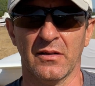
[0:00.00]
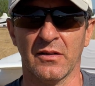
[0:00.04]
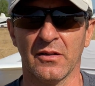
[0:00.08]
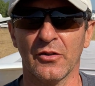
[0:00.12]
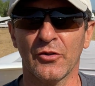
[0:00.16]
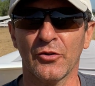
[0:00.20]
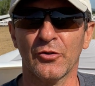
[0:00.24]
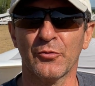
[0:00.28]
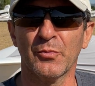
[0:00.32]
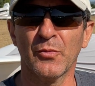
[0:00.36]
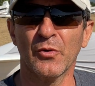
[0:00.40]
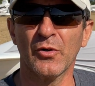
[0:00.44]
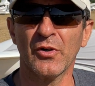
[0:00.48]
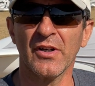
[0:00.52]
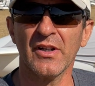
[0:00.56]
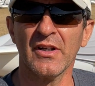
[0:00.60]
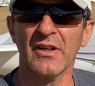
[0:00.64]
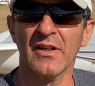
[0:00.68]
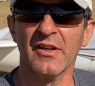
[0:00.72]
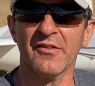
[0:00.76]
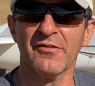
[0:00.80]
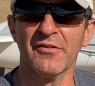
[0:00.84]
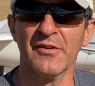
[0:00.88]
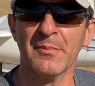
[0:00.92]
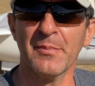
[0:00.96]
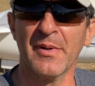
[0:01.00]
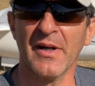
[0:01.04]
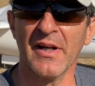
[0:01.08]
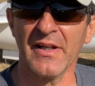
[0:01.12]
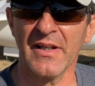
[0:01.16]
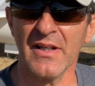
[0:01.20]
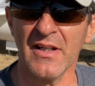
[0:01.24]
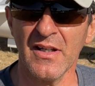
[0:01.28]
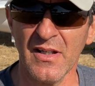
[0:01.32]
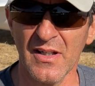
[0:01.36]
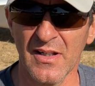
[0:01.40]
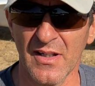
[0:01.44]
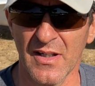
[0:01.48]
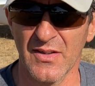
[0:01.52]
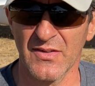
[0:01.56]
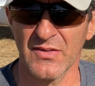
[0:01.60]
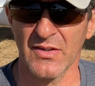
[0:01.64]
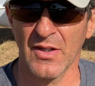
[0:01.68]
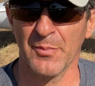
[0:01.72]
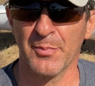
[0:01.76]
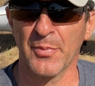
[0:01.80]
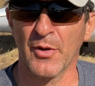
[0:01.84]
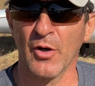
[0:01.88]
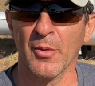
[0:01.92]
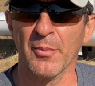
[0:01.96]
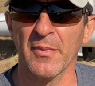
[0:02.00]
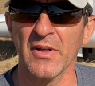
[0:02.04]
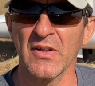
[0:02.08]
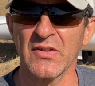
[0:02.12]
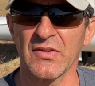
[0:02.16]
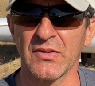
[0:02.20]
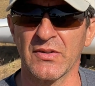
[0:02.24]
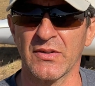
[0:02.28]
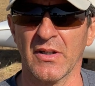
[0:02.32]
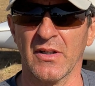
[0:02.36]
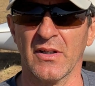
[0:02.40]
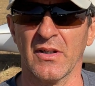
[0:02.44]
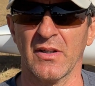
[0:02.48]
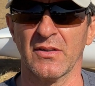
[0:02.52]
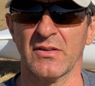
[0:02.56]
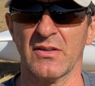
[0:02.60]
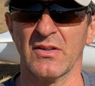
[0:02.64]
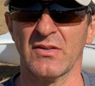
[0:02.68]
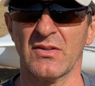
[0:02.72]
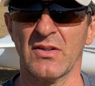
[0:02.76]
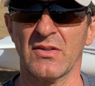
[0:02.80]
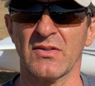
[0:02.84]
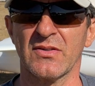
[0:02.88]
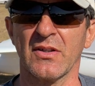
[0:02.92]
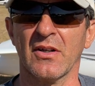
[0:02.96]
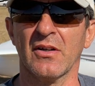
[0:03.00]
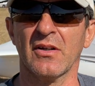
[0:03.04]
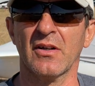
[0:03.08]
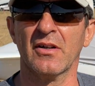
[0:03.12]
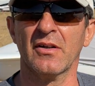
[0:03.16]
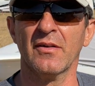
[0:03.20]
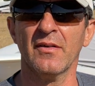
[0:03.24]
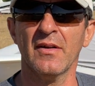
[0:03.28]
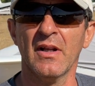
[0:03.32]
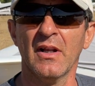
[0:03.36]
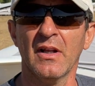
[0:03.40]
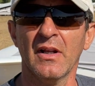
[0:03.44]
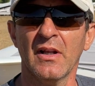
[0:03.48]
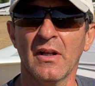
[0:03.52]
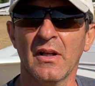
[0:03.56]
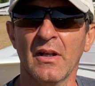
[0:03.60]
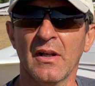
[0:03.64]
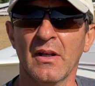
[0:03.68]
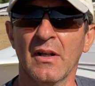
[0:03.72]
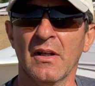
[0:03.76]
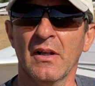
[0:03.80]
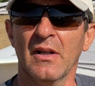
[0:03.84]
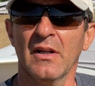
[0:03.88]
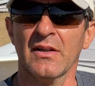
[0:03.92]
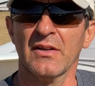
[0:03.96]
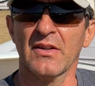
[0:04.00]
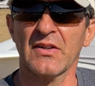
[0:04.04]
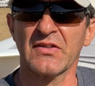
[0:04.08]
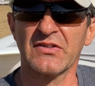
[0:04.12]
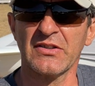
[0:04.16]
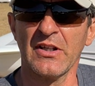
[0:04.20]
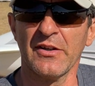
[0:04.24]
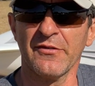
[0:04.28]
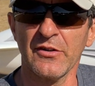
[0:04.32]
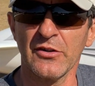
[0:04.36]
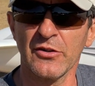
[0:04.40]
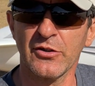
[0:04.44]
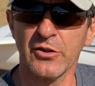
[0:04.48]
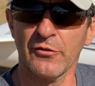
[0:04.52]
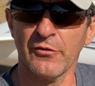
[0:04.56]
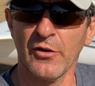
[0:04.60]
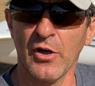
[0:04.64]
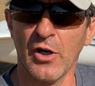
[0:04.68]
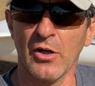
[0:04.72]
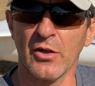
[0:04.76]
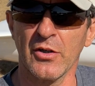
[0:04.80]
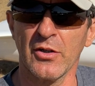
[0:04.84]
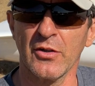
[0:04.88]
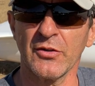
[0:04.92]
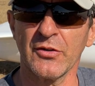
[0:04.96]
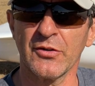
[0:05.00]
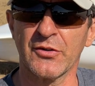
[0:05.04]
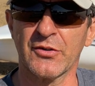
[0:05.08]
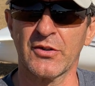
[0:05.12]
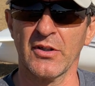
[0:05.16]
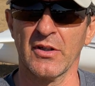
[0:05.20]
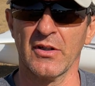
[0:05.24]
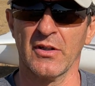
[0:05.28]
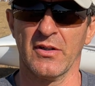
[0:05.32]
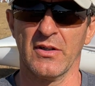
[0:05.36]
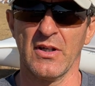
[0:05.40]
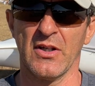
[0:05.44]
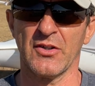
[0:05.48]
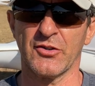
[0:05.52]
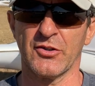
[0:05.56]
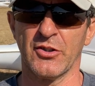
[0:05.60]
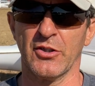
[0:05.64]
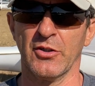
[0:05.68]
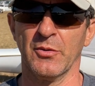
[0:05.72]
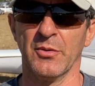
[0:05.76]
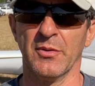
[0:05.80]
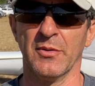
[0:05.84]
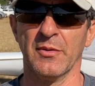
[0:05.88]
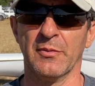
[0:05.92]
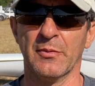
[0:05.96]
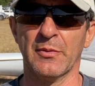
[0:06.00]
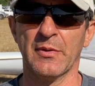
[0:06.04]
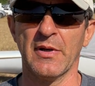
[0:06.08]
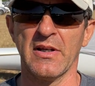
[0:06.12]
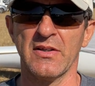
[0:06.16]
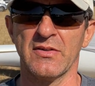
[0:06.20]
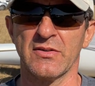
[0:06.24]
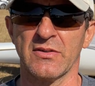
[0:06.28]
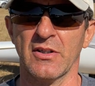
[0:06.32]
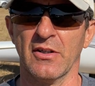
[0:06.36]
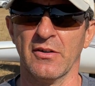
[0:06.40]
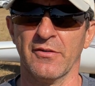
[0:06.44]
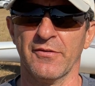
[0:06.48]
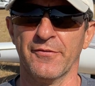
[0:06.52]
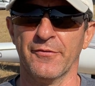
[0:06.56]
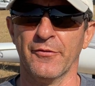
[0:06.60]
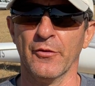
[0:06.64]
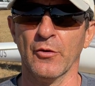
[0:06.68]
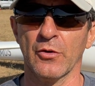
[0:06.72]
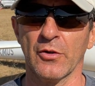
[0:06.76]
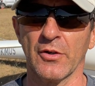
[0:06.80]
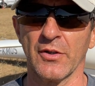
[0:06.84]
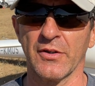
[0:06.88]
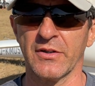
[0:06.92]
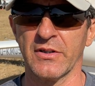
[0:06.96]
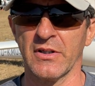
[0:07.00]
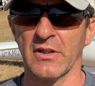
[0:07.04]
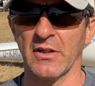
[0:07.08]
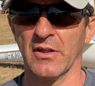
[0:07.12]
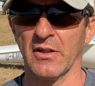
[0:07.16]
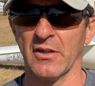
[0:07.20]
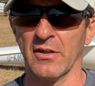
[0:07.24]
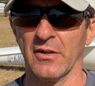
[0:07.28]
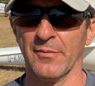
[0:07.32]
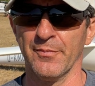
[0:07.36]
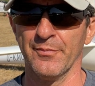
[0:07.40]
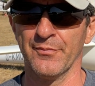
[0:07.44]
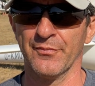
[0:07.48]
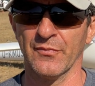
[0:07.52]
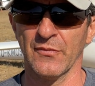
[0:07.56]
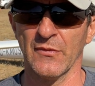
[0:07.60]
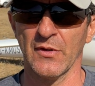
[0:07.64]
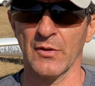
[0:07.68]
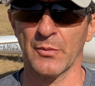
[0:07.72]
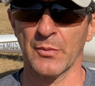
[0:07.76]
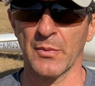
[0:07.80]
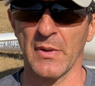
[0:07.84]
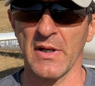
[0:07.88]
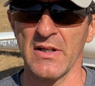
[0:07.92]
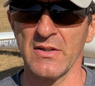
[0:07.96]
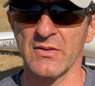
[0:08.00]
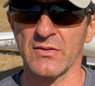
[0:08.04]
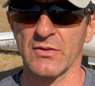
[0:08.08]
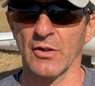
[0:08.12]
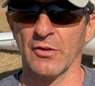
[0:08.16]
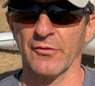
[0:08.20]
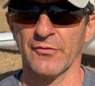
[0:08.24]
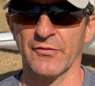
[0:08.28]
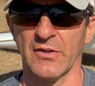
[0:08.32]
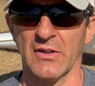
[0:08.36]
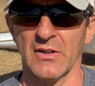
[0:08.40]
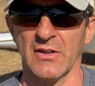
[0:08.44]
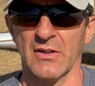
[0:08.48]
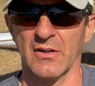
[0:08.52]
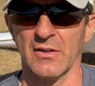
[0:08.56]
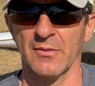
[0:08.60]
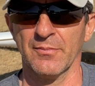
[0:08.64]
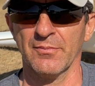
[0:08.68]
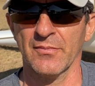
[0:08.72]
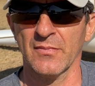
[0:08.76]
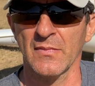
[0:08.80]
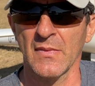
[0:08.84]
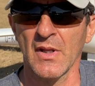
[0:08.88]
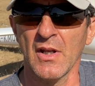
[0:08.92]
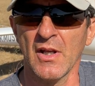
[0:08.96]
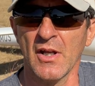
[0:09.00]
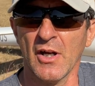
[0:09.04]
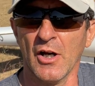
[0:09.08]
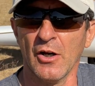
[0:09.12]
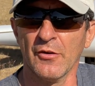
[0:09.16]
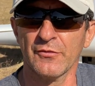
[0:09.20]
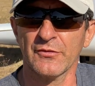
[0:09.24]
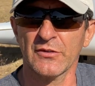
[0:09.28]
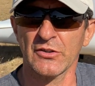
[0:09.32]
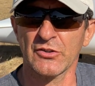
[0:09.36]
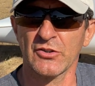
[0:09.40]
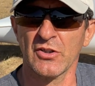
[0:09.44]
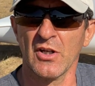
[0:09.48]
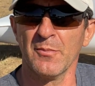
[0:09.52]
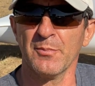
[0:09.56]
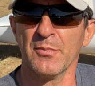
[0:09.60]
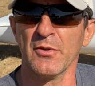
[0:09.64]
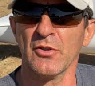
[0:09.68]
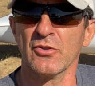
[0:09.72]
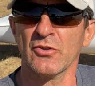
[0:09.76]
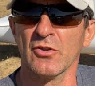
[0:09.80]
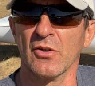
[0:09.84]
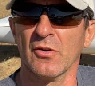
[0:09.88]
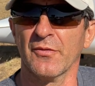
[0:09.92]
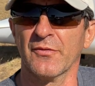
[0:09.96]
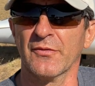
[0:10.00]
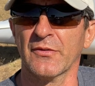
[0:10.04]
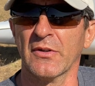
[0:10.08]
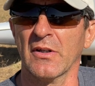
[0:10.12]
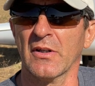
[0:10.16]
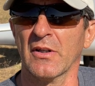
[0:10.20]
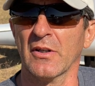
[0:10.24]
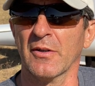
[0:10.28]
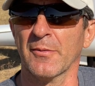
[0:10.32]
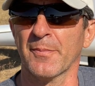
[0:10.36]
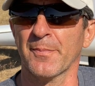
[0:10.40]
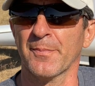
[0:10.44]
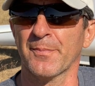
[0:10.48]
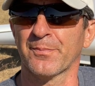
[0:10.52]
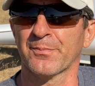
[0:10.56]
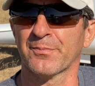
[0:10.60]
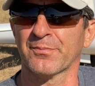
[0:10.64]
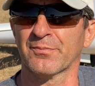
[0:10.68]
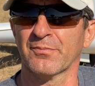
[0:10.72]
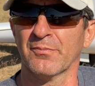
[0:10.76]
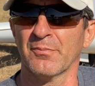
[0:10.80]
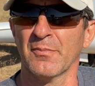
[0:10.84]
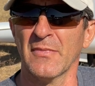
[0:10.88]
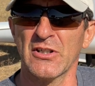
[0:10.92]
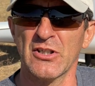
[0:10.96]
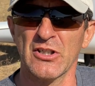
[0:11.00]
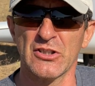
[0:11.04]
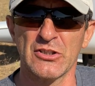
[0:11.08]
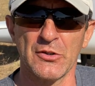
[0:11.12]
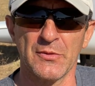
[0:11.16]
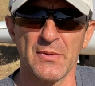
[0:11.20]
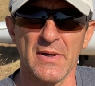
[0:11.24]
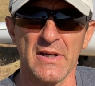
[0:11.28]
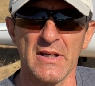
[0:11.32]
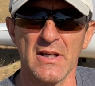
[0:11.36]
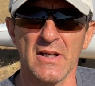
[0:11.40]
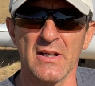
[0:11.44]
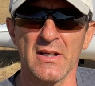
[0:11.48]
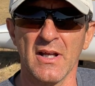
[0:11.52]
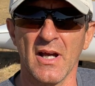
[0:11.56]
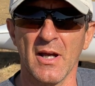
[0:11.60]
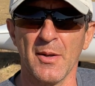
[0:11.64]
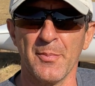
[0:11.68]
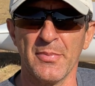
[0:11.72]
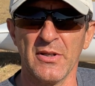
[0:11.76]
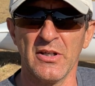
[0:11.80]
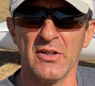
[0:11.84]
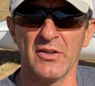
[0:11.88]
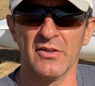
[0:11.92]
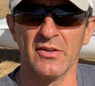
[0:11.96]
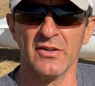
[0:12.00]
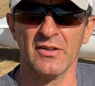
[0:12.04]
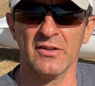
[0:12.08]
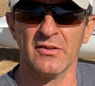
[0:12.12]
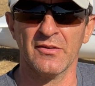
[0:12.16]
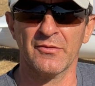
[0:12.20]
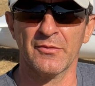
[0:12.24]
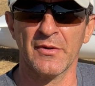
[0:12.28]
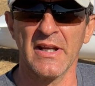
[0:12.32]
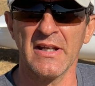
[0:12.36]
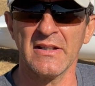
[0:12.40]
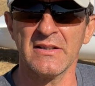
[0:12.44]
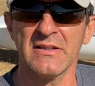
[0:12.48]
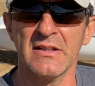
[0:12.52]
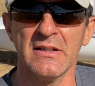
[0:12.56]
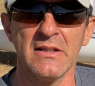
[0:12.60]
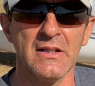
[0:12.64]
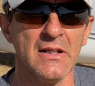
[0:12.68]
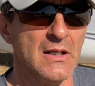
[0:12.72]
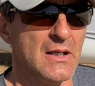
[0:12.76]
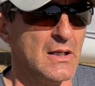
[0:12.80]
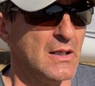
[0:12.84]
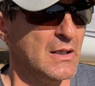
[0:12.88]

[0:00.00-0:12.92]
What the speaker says: Good morning, everybody. As I promised, this is the 7th of August. Yesterday we raced the fourth race of the championship of the Mediterranean Cup here in Rieti.